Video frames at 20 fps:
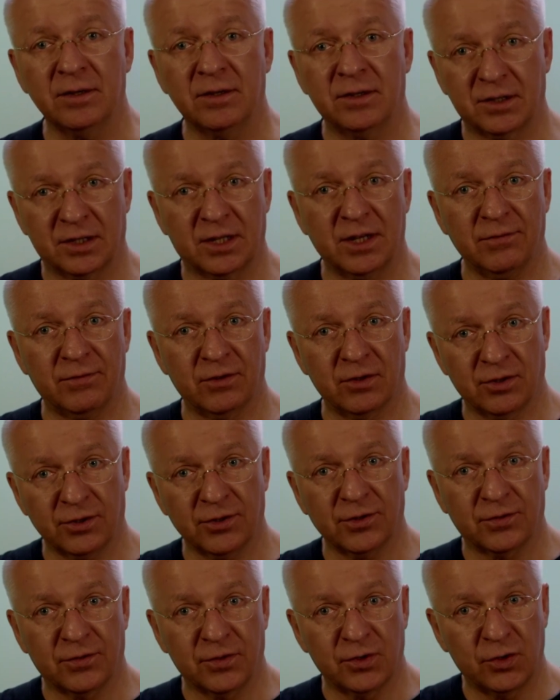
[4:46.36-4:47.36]
to give a lot
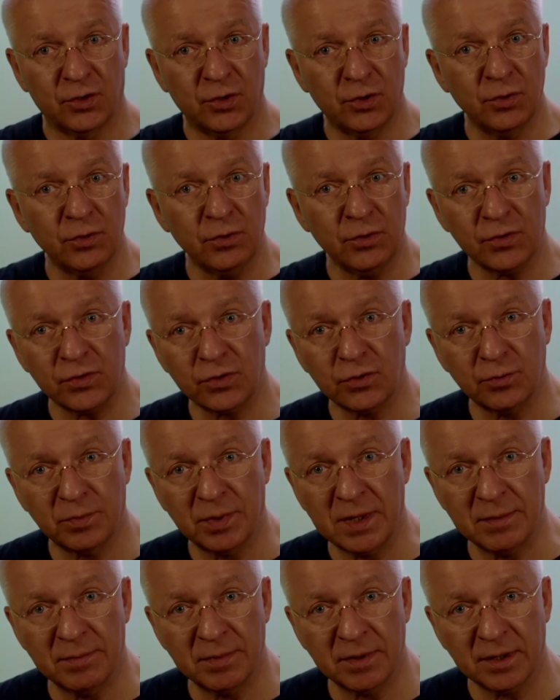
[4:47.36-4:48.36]
of use to
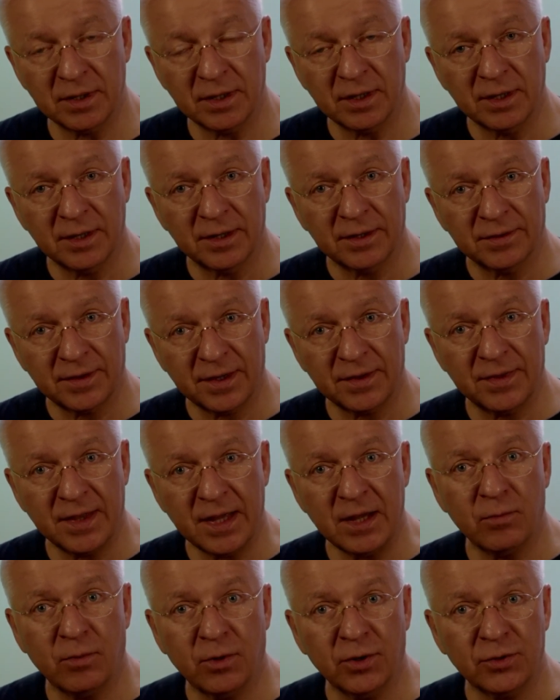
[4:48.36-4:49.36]
people that
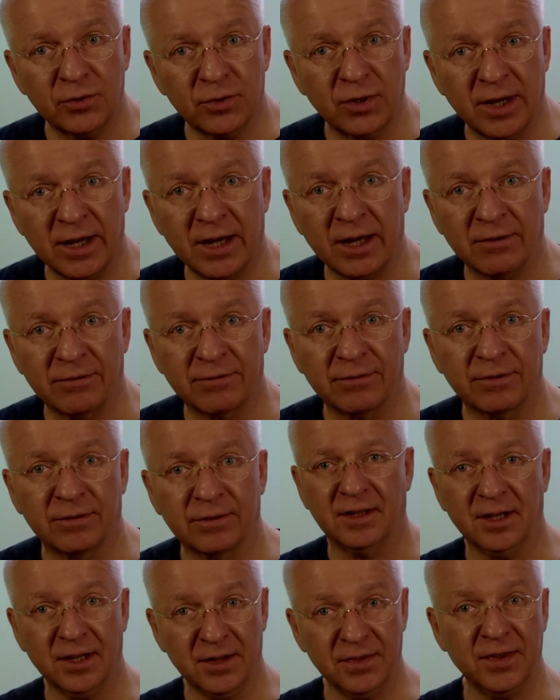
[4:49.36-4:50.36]
they want to have.
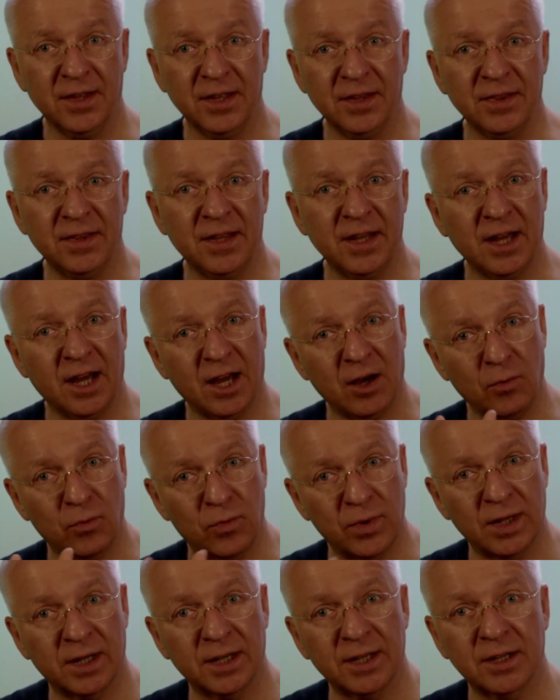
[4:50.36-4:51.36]
And then they are
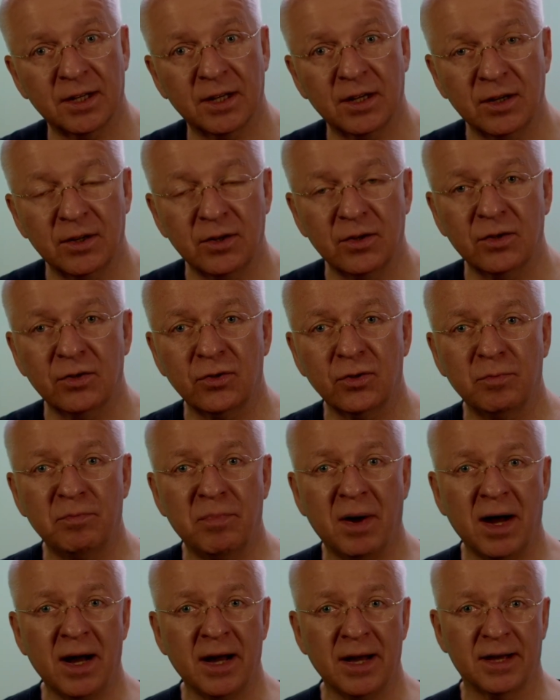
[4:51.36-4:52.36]
willing to
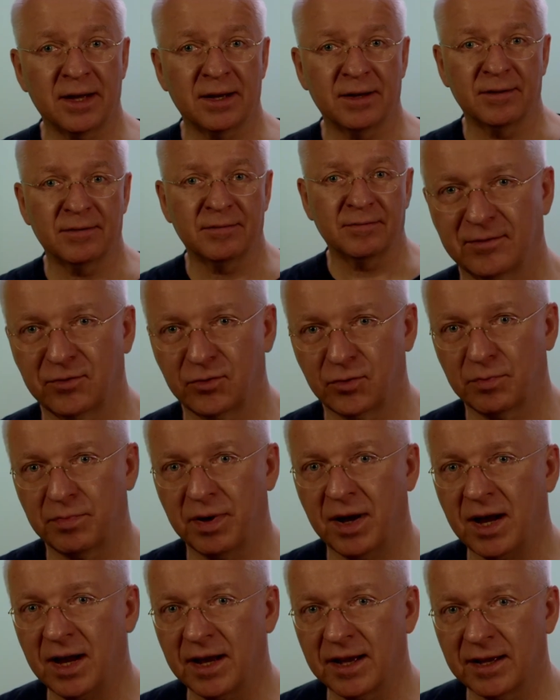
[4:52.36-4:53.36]
buy, to
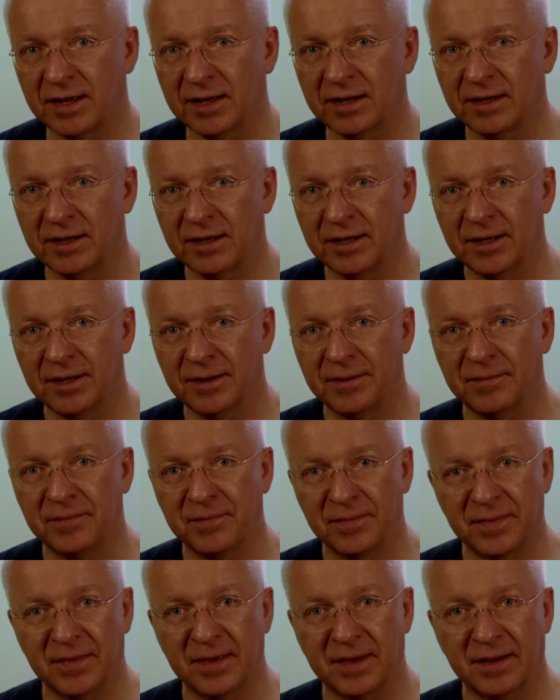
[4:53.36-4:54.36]
buy.
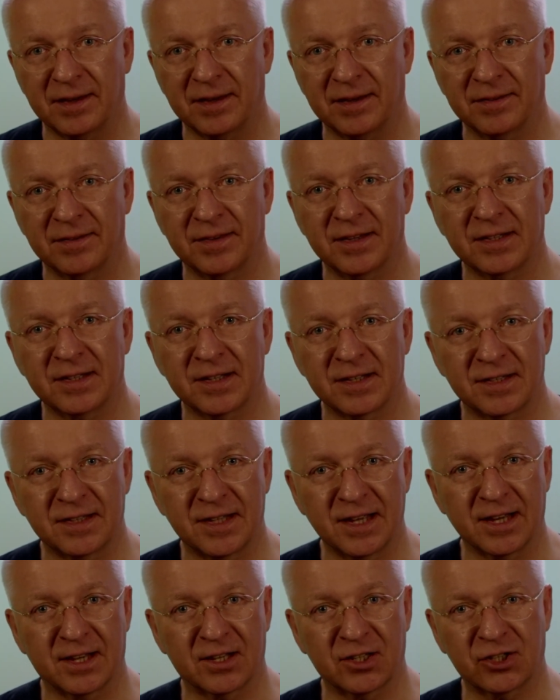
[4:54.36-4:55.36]
This is
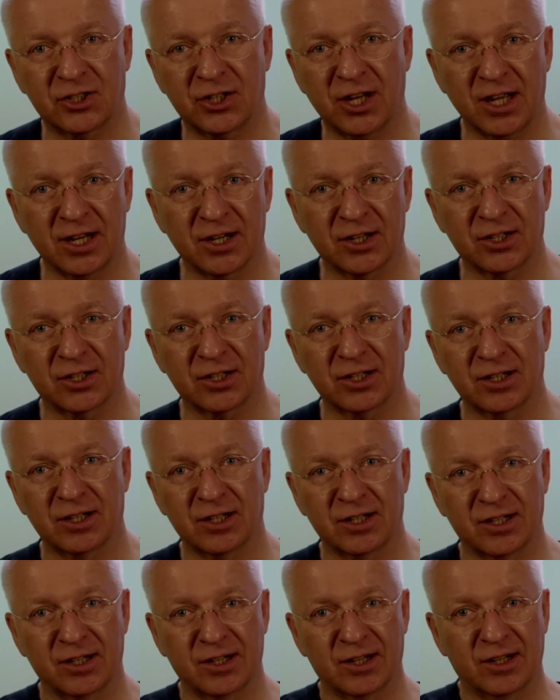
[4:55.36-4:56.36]
the exchange,
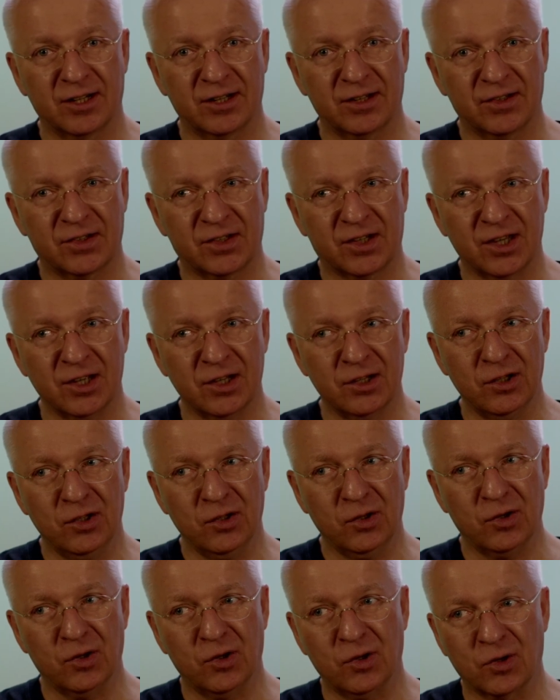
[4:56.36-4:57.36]
skill
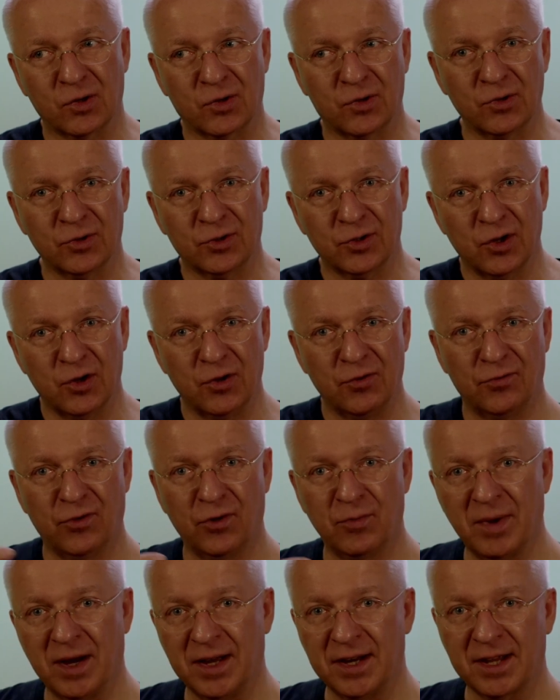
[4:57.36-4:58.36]
or good for
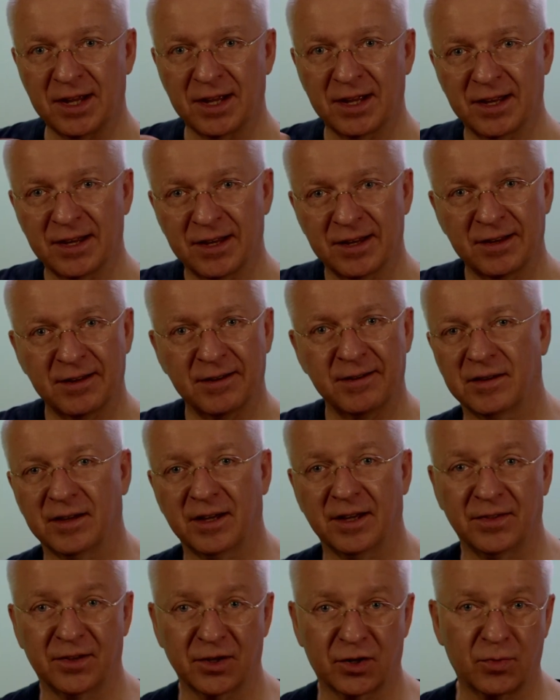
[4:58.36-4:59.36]
money.
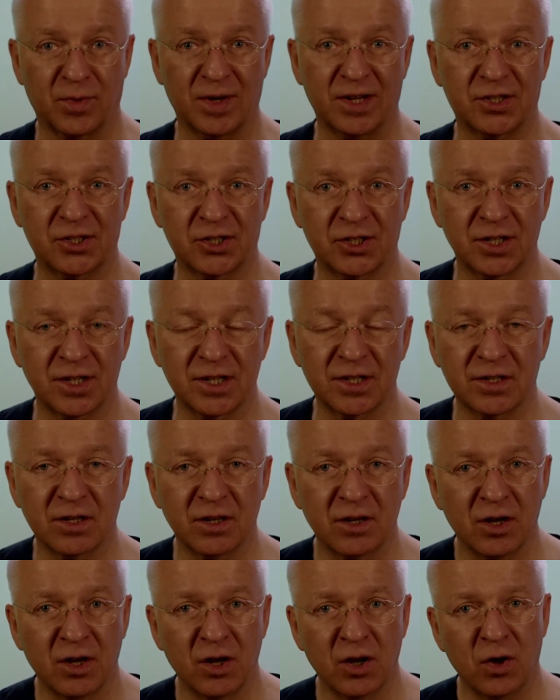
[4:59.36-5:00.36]
And the question is,
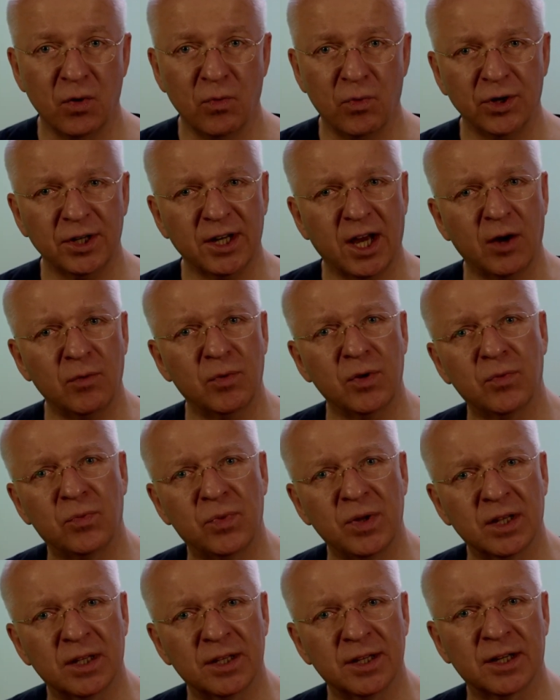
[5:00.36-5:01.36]
what are we
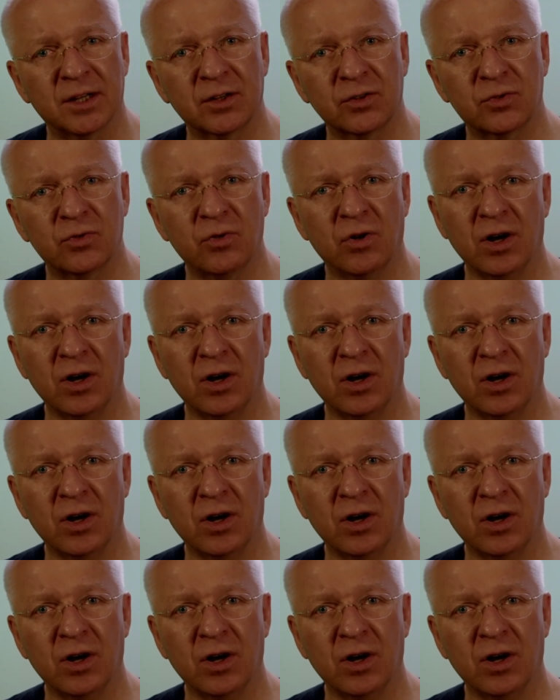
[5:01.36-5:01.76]
willing to